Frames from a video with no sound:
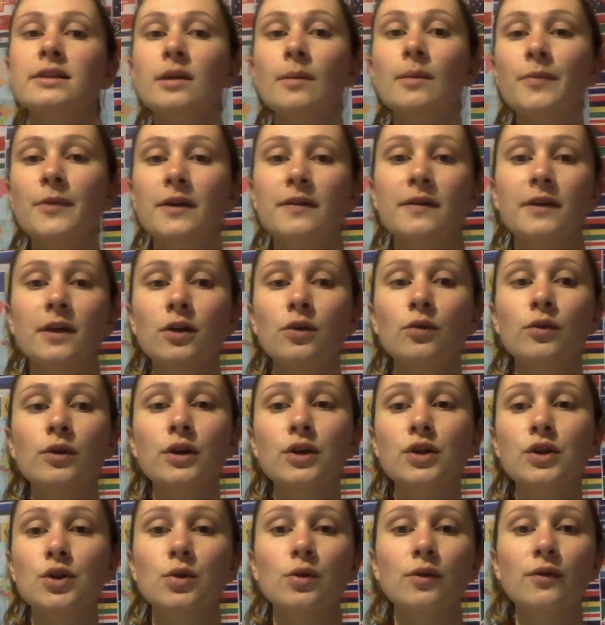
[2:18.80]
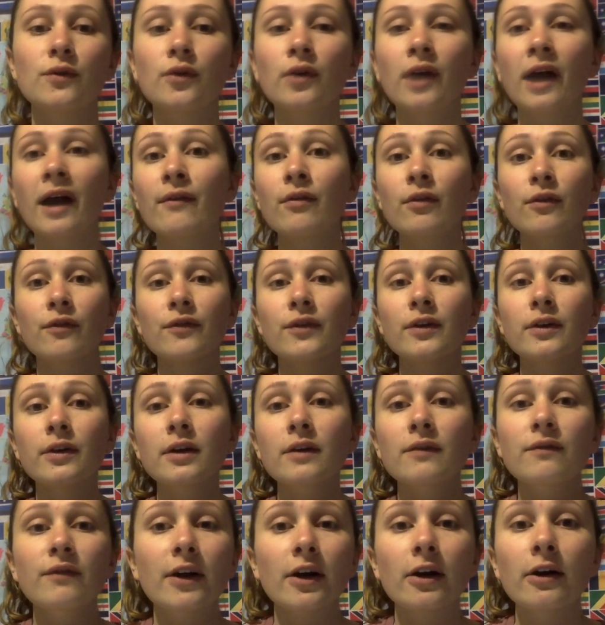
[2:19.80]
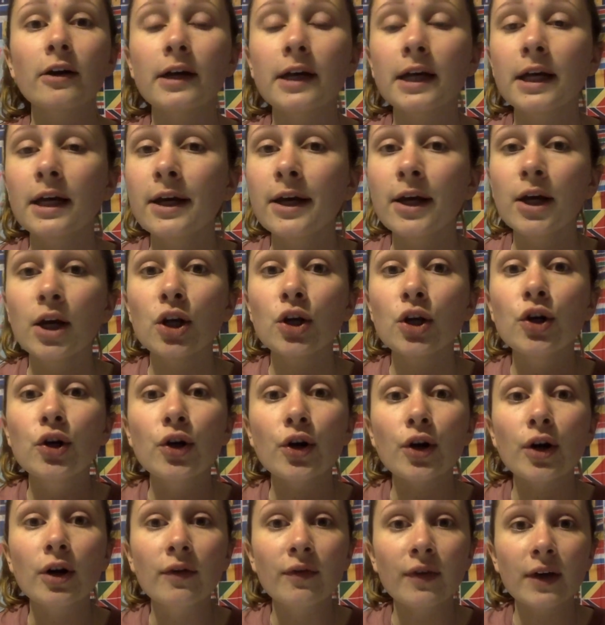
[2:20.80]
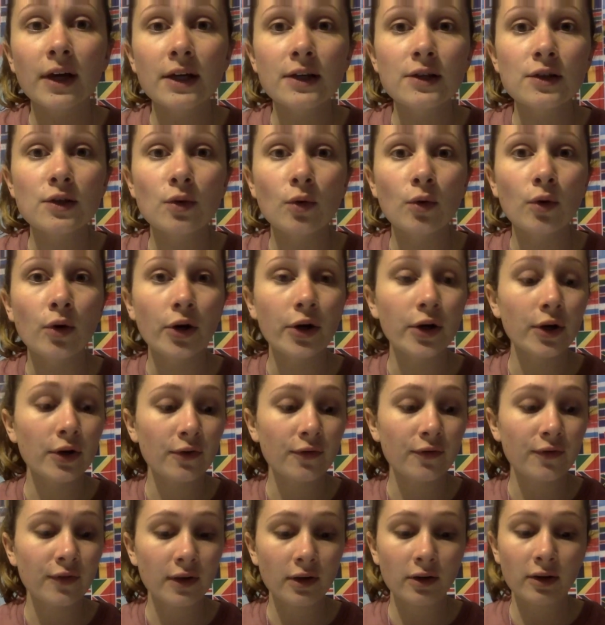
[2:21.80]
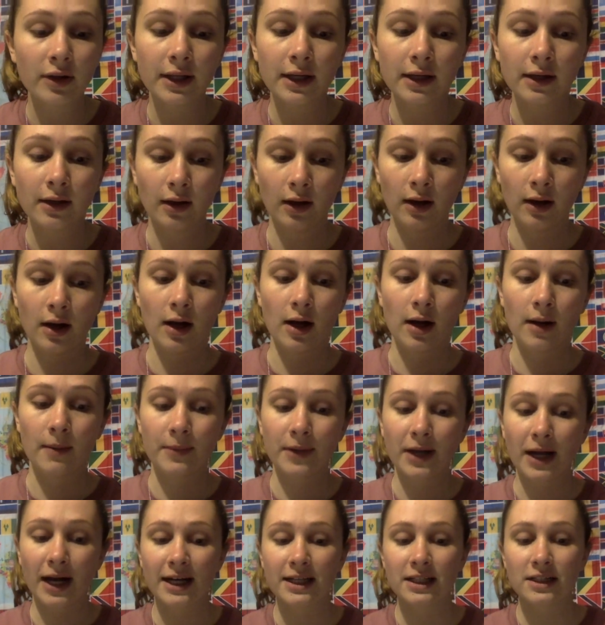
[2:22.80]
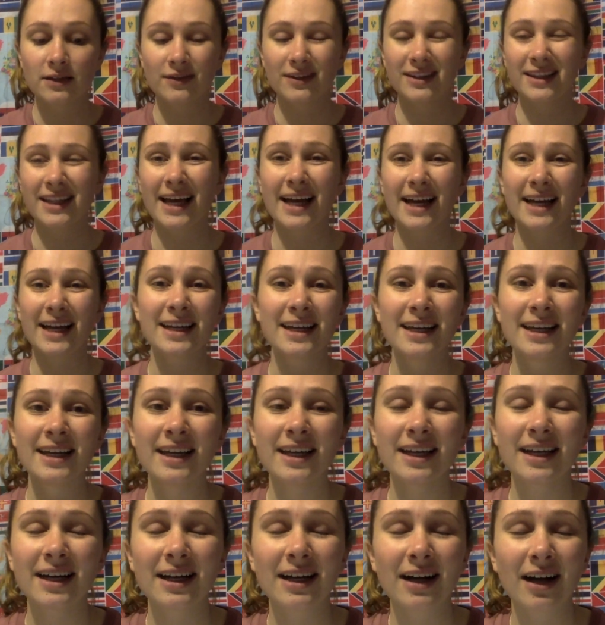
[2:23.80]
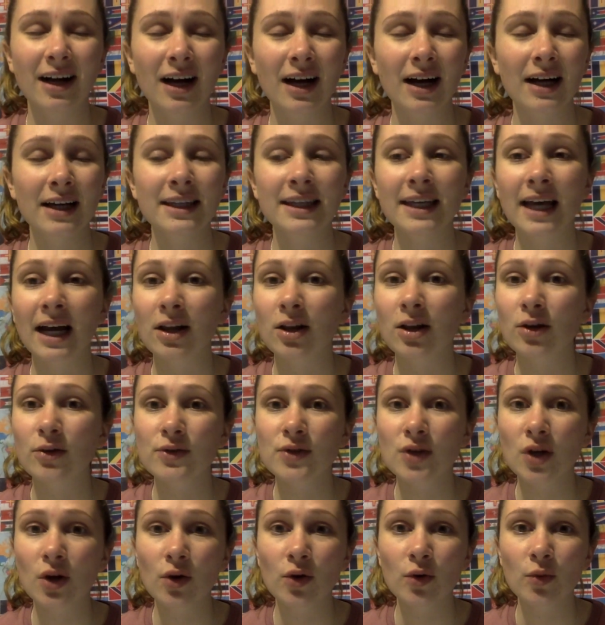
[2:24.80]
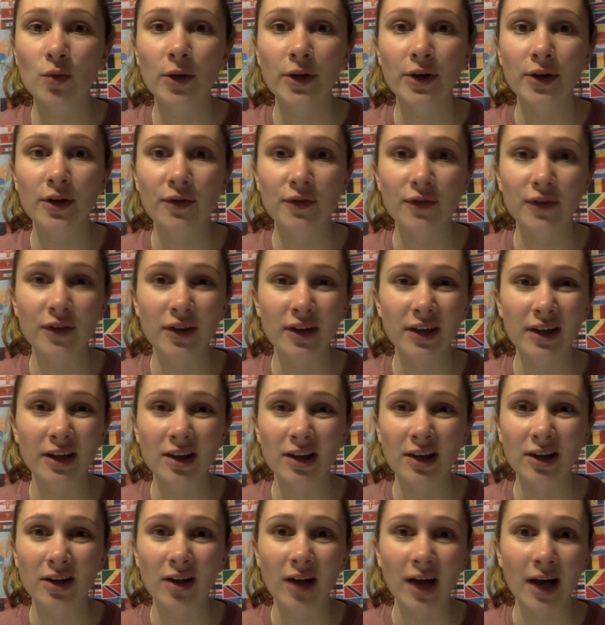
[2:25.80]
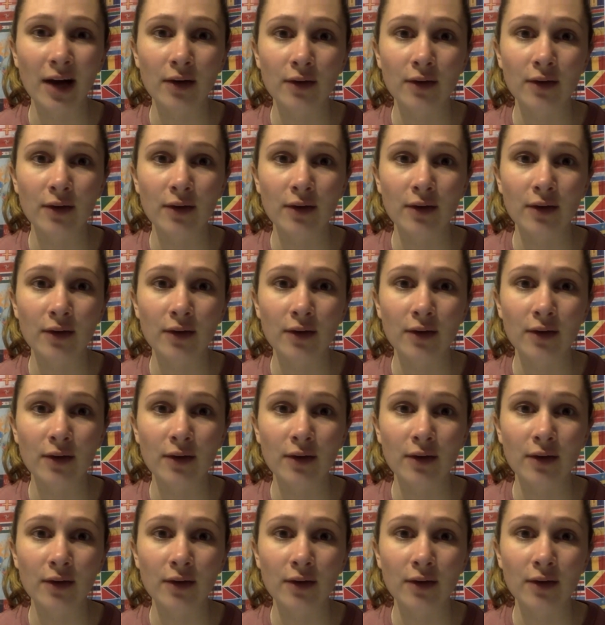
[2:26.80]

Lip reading: something that you can do if you're ever feeling very nervous, or you're feeling kind of in that yellow zone where you're feeling a little